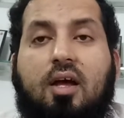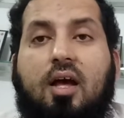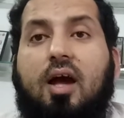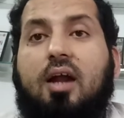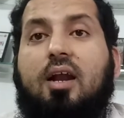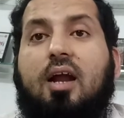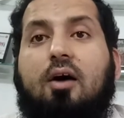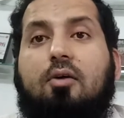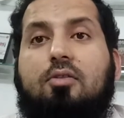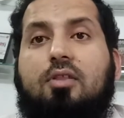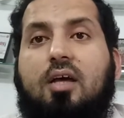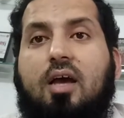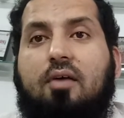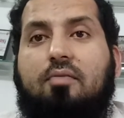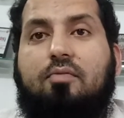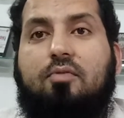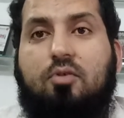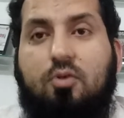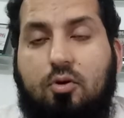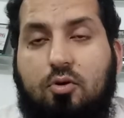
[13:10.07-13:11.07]
and now they
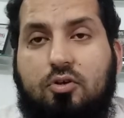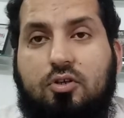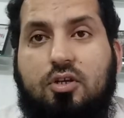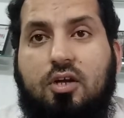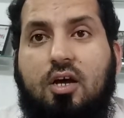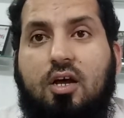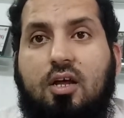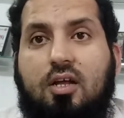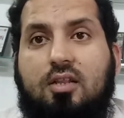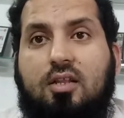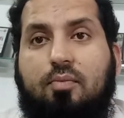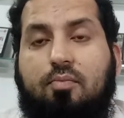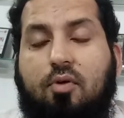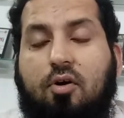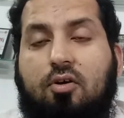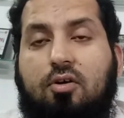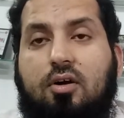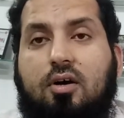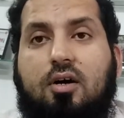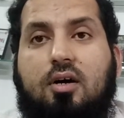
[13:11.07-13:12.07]
have closed the
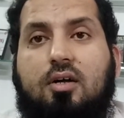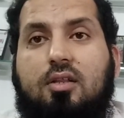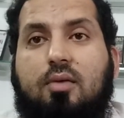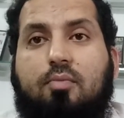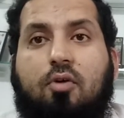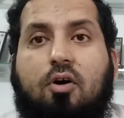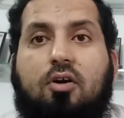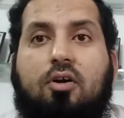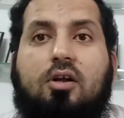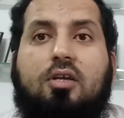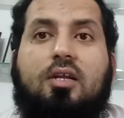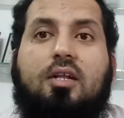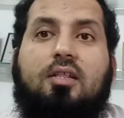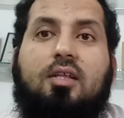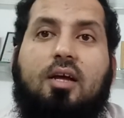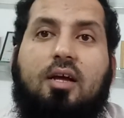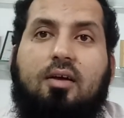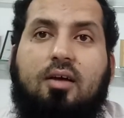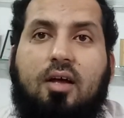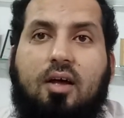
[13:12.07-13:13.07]
borders, and
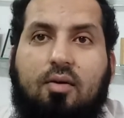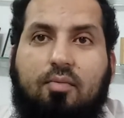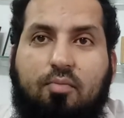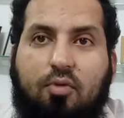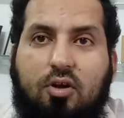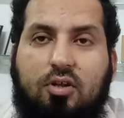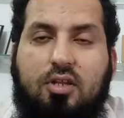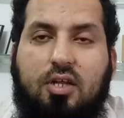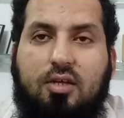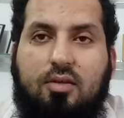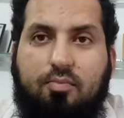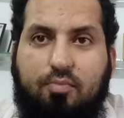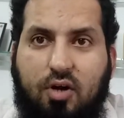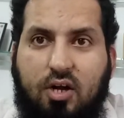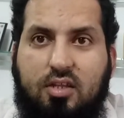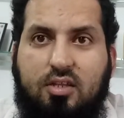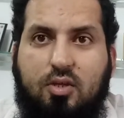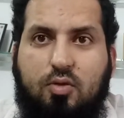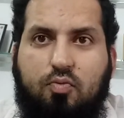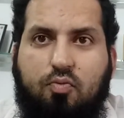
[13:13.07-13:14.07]
they build
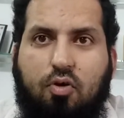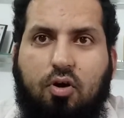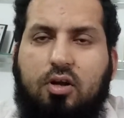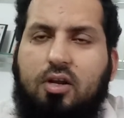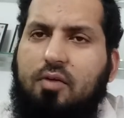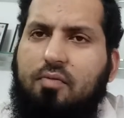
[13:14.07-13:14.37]
this wall.